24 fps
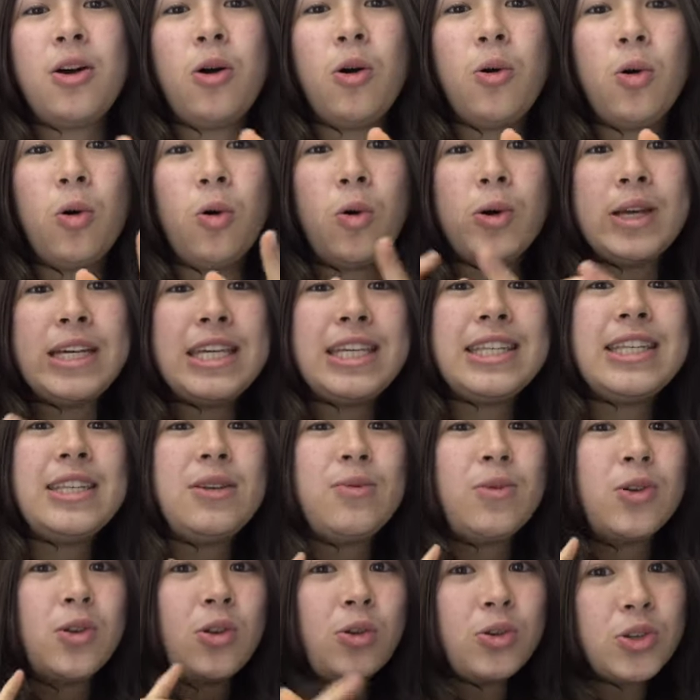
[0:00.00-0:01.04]
or EC
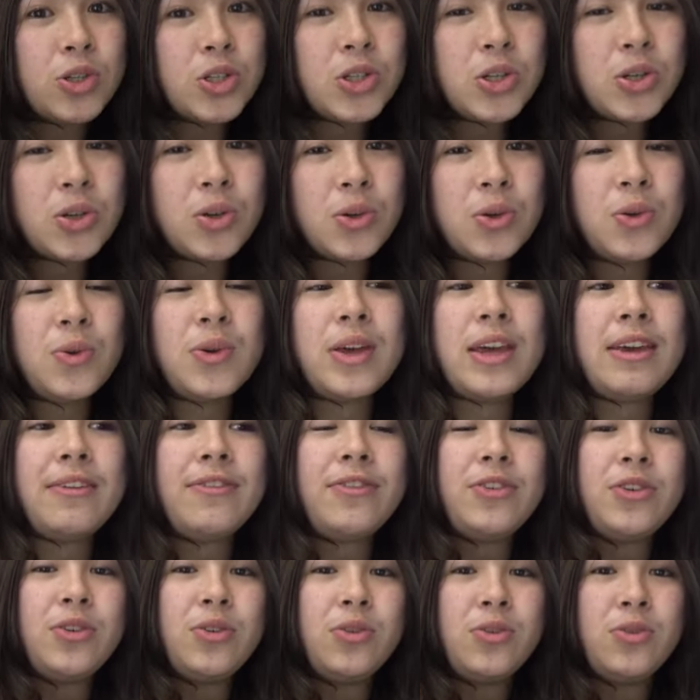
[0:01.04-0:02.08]
102
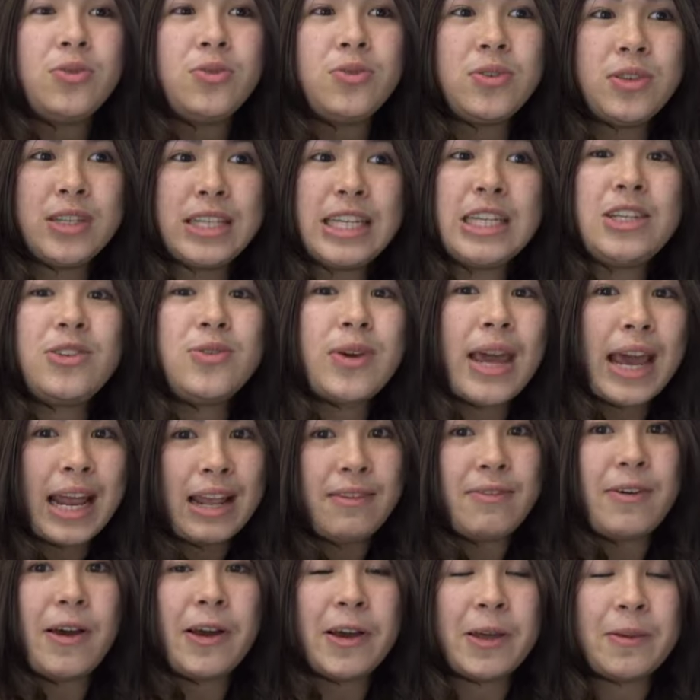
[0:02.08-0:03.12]
if you did do A
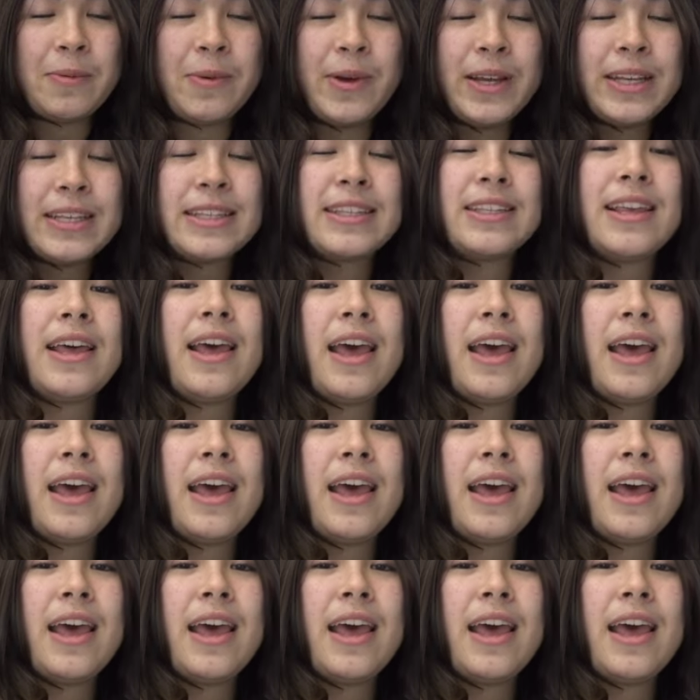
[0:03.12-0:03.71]
level economics,